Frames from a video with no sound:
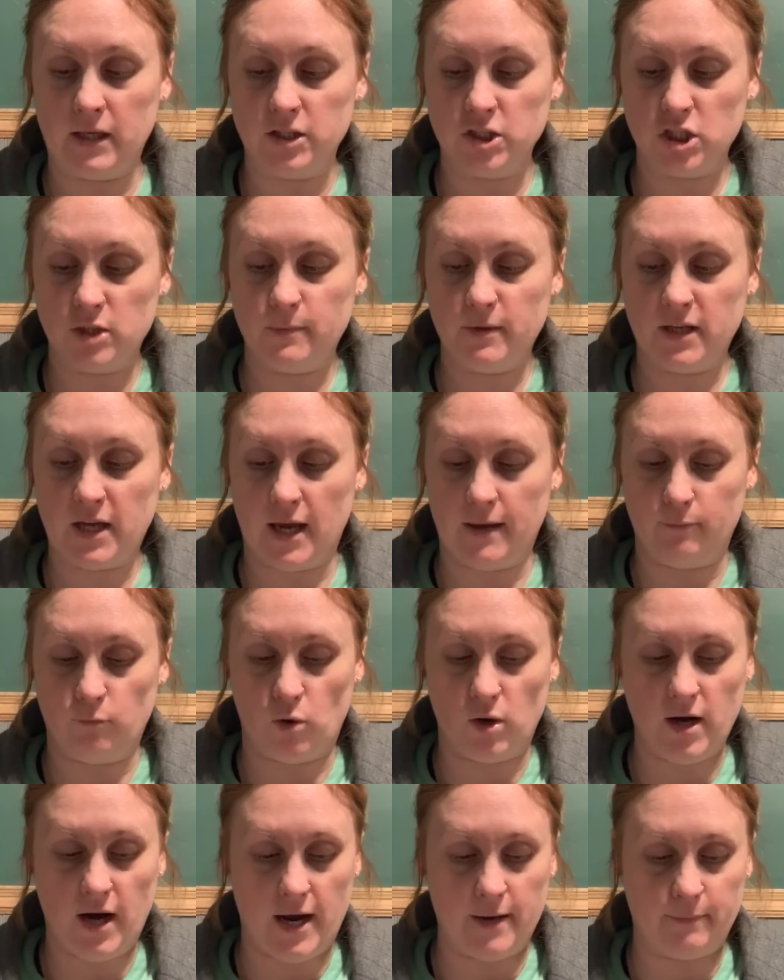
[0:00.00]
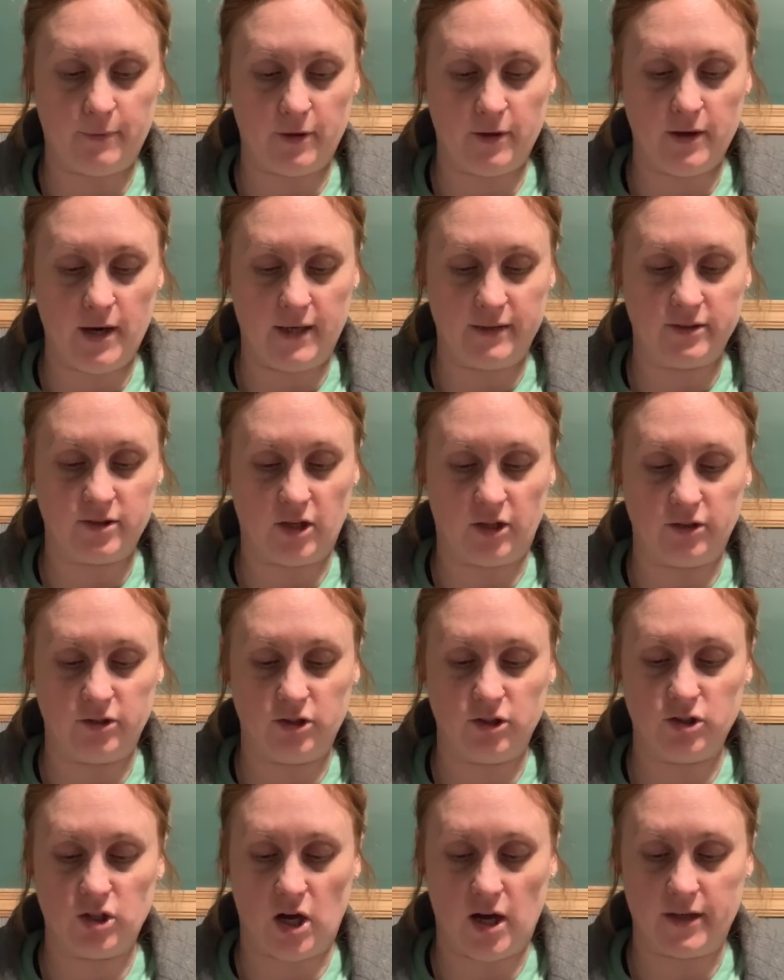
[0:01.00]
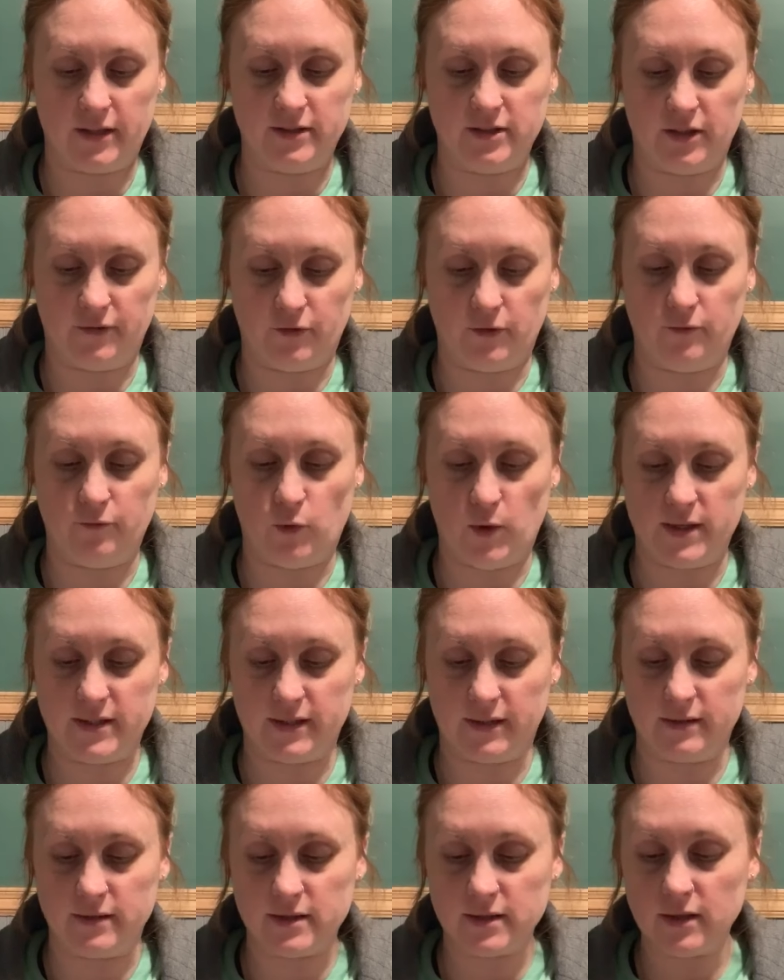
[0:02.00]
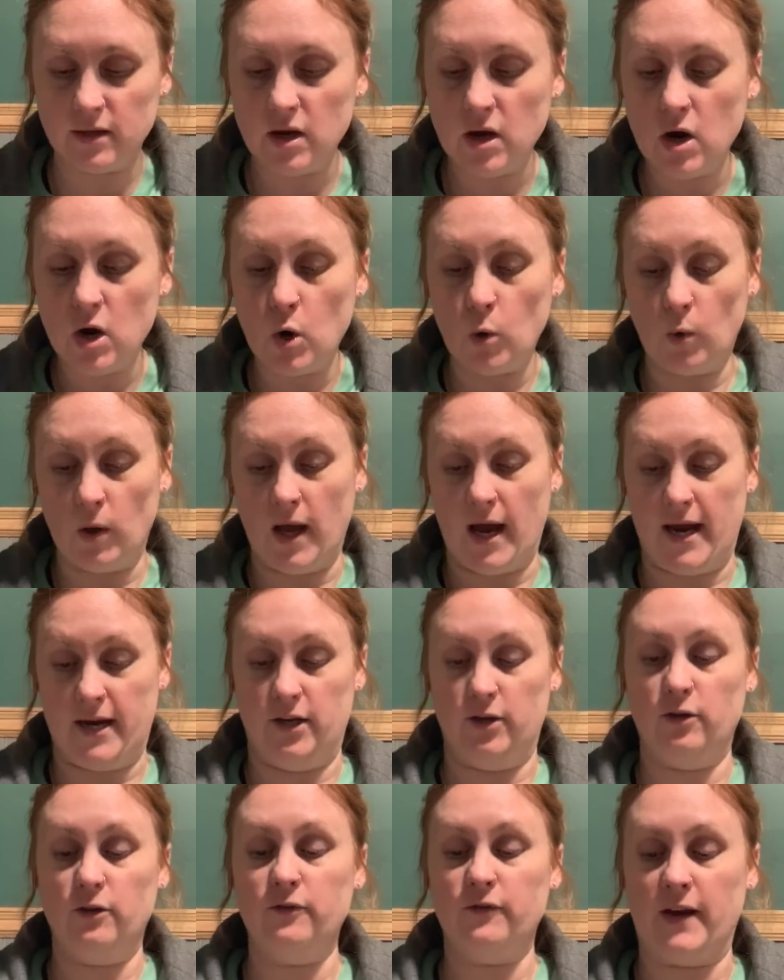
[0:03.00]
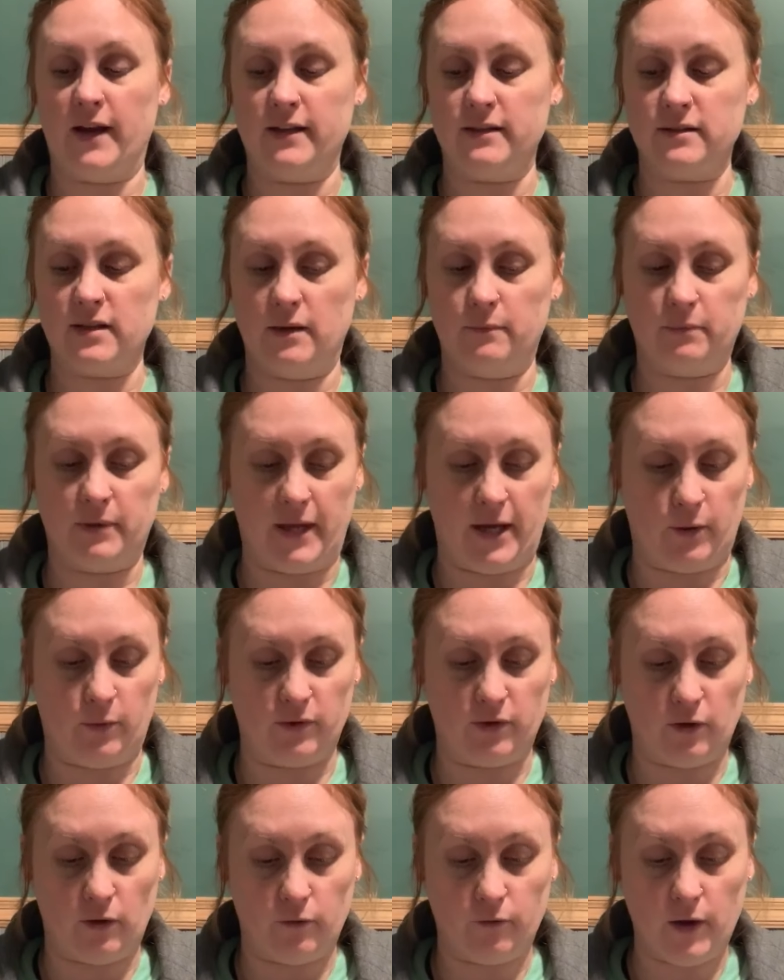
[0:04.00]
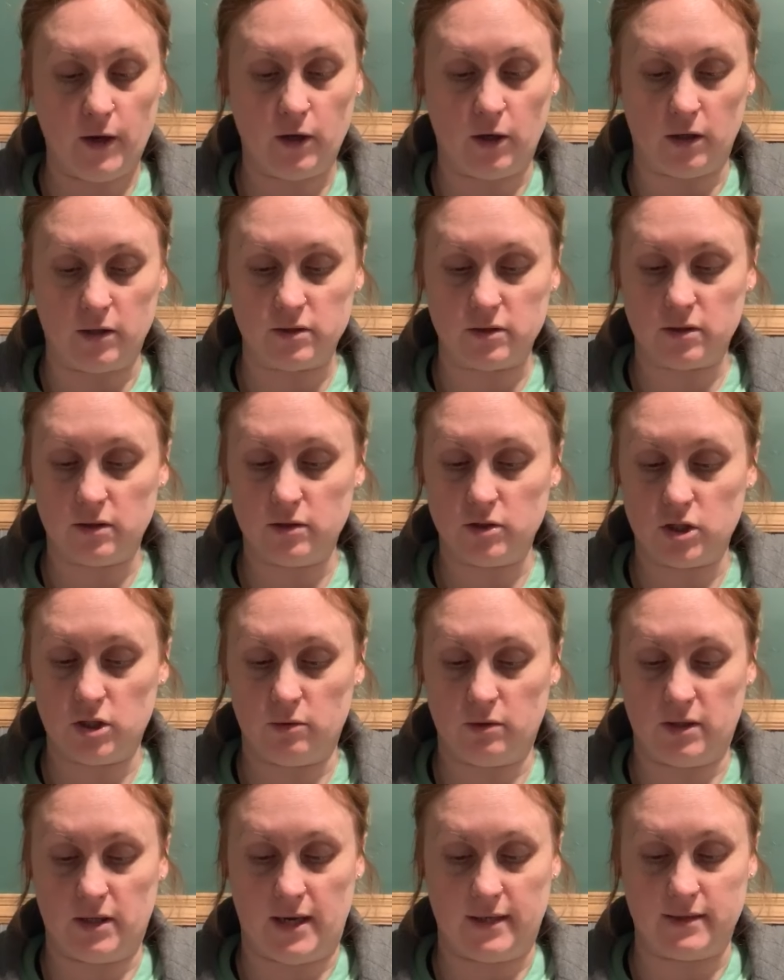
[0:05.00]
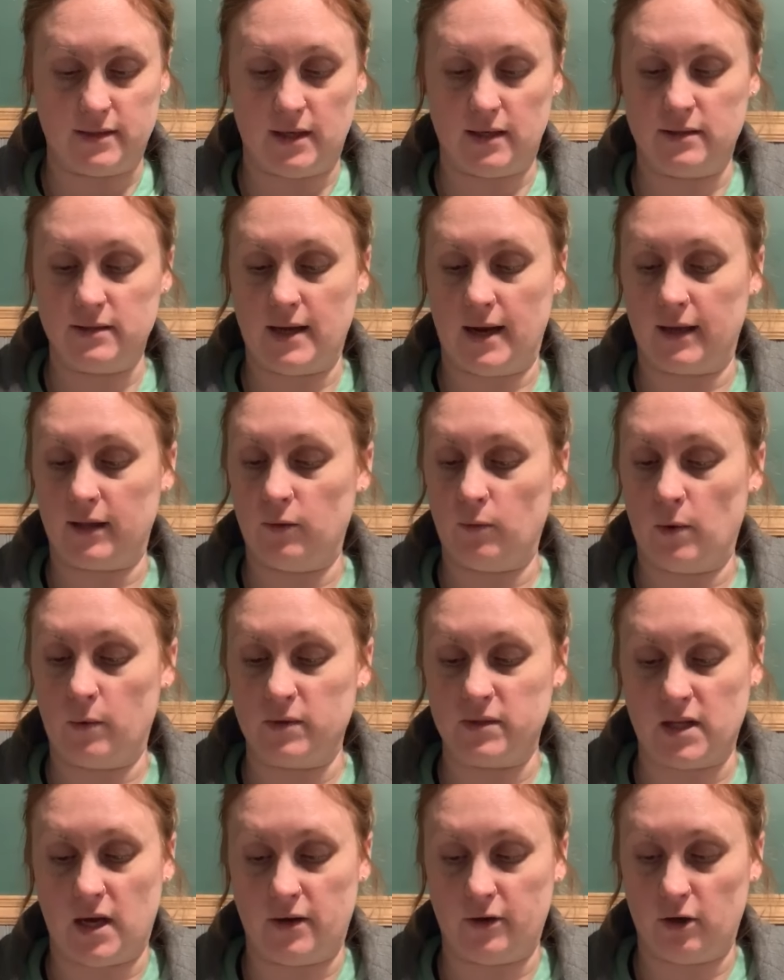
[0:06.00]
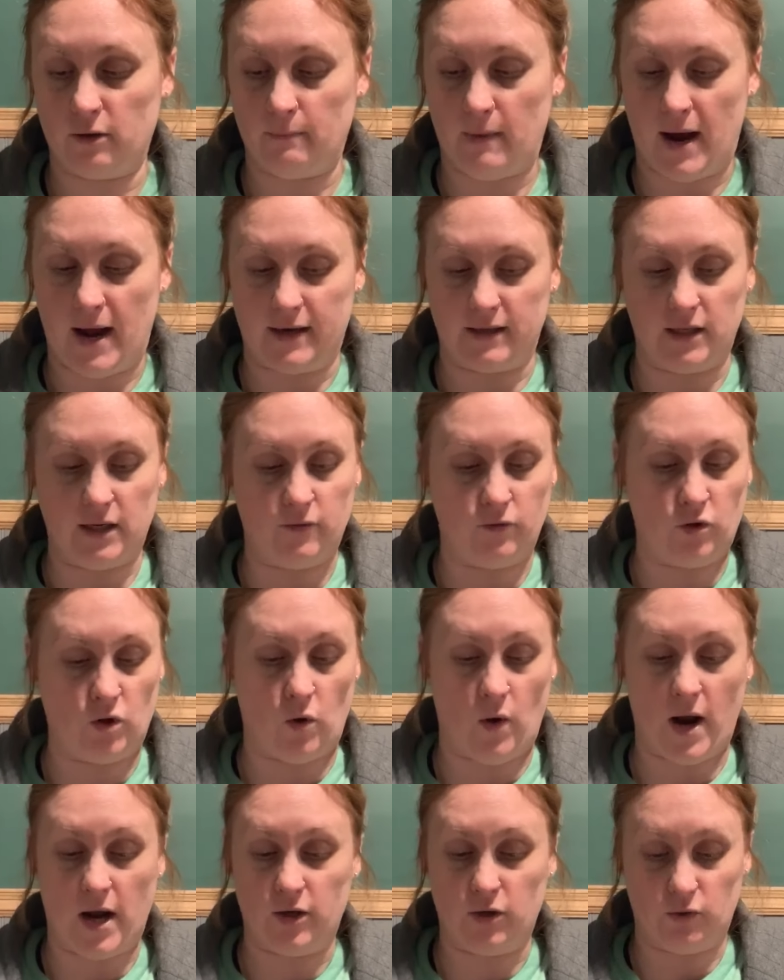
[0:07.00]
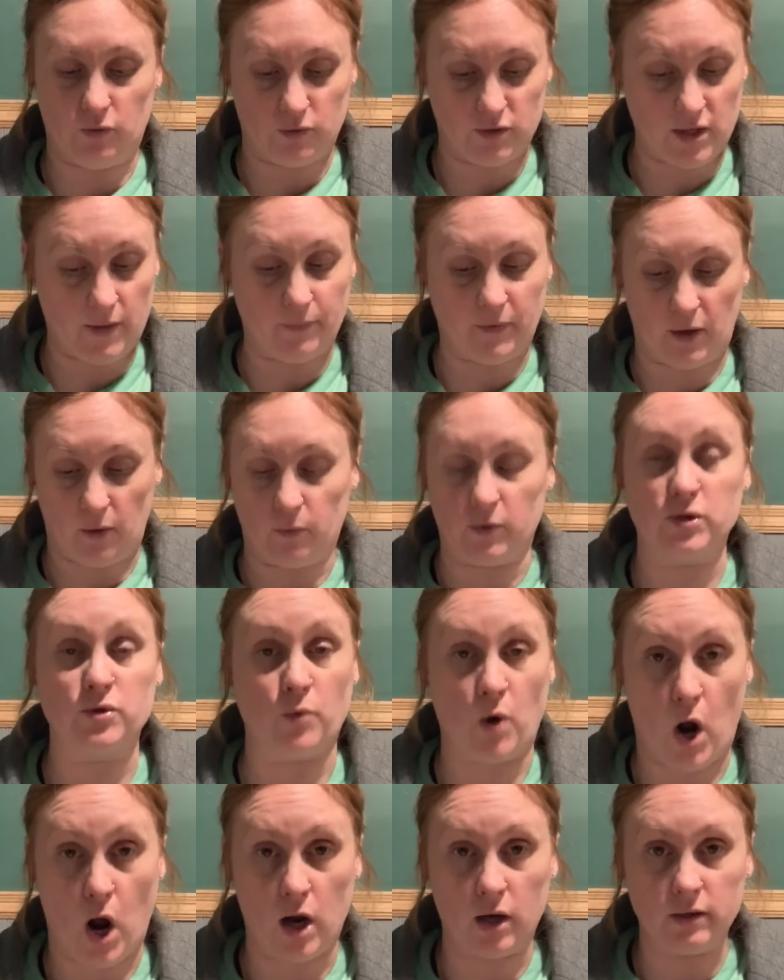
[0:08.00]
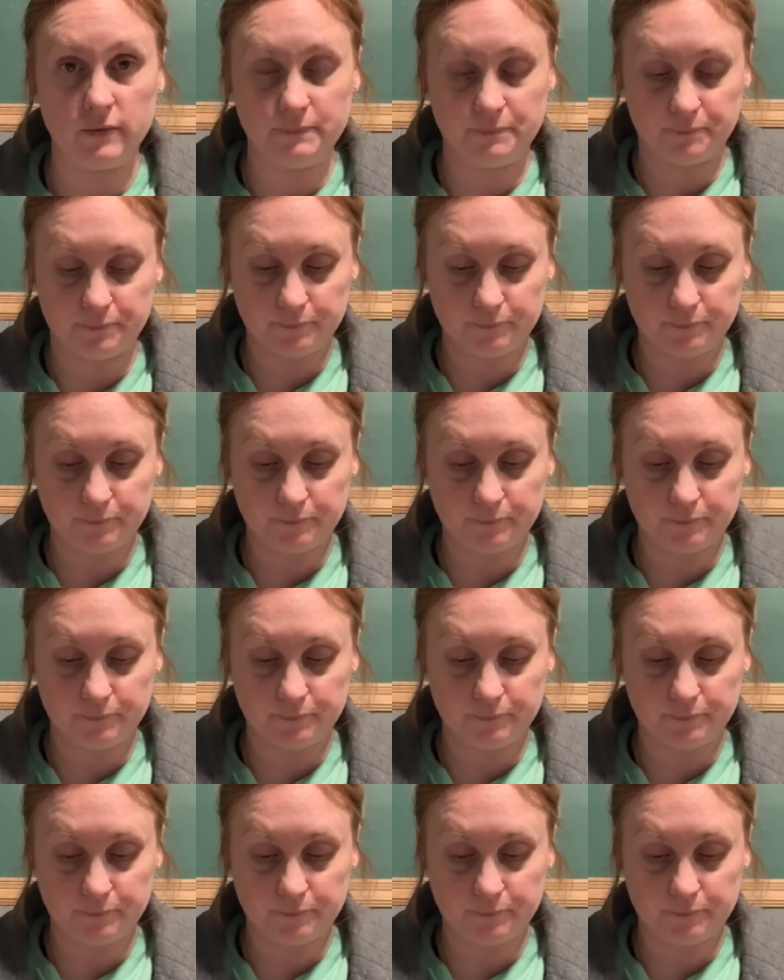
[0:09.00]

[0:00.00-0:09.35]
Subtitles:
She became more hyper and started to talk in different voices, while hiding her face and playing with her fingers. She would not say exactly what was on her mind, even though I knew something was wrong.